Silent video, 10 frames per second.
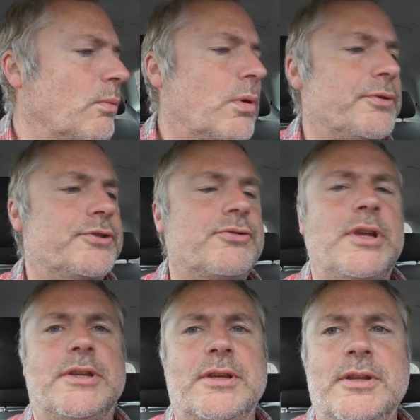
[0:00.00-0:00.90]
one
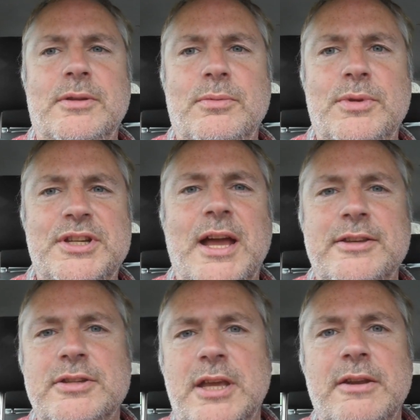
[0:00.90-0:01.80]
street, which I
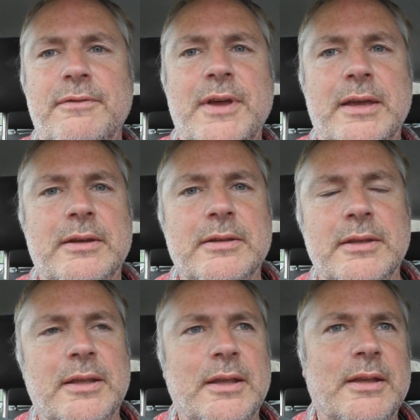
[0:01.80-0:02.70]
just cannot find.
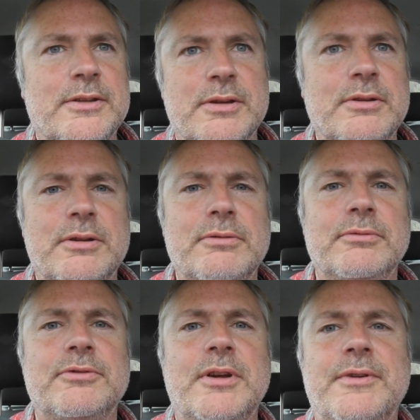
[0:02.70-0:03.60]
So I'm going to go
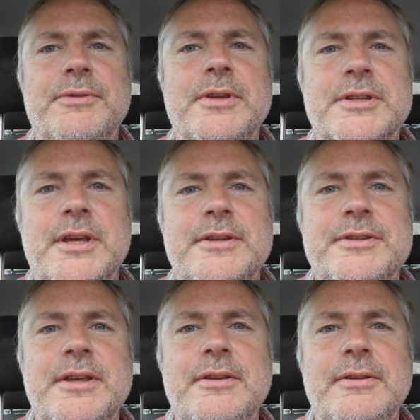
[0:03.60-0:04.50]
and drive around the estate and
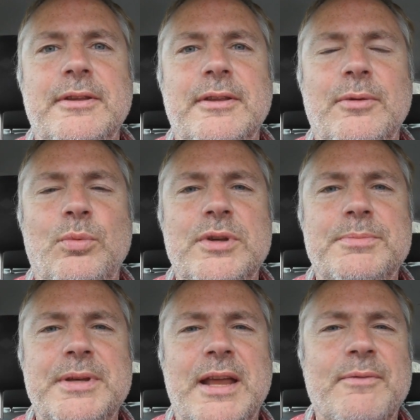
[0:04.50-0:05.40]
see
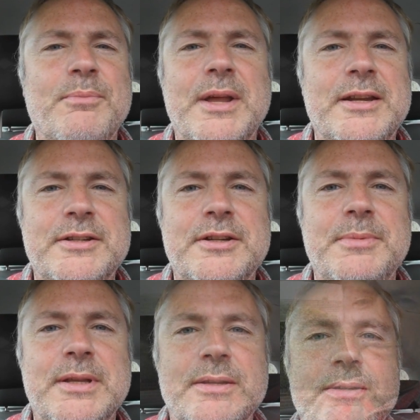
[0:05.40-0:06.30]
which bit I've managed to
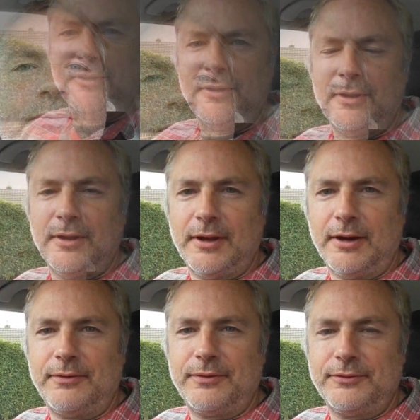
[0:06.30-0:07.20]
miss.
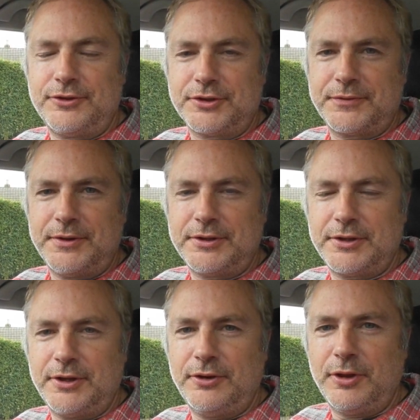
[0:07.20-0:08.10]
I've just
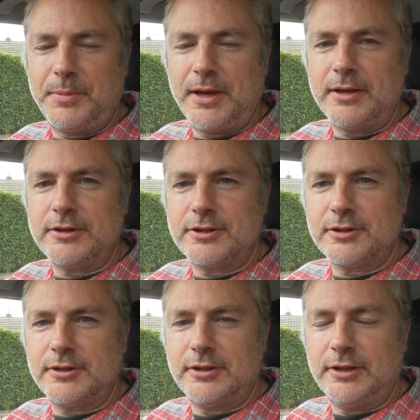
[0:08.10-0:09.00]
finished another
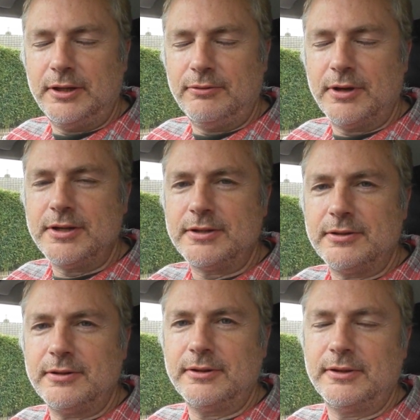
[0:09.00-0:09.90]
patch in
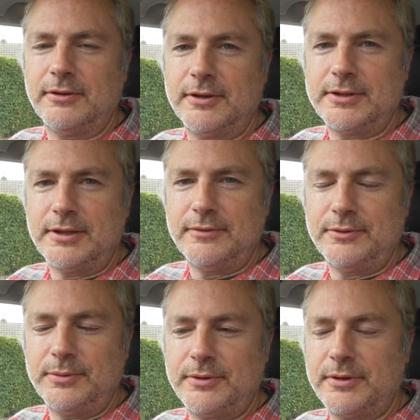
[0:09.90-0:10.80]
Brighton, got it
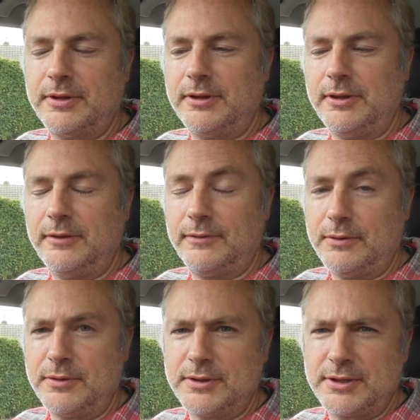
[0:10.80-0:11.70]
delivered with the
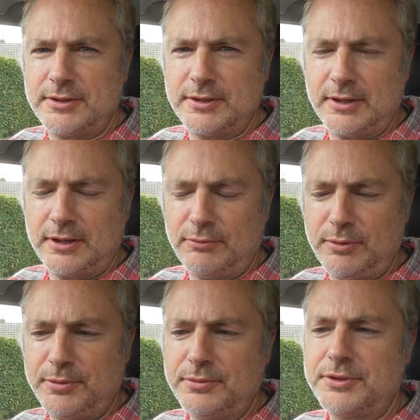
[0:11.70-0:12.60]
focuses, the annual
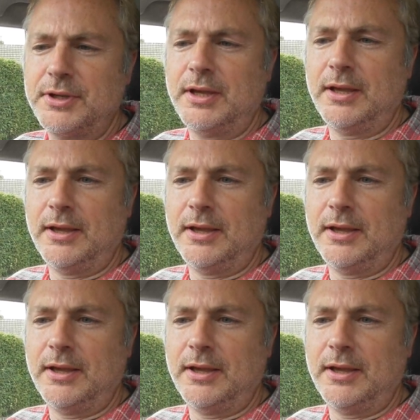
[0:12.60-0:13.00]
reports,